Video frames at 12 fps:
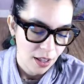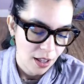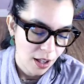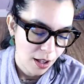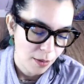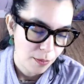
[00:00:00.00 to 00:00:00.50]

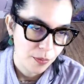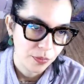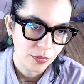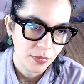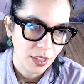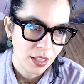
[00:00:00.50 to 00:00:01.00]
um,
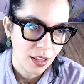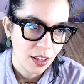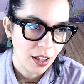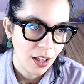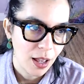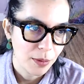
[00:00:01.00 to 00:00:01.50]

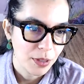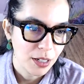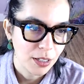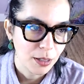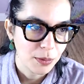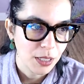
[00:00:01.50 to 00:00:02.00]
I'm going to
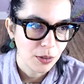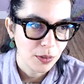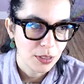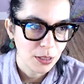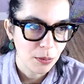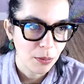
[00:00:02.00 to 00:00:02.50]
come down with
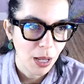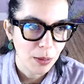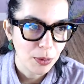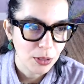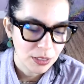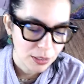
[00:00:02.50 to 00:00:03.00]
some
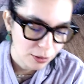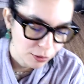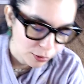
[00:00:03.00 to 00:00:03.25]
Bible stuff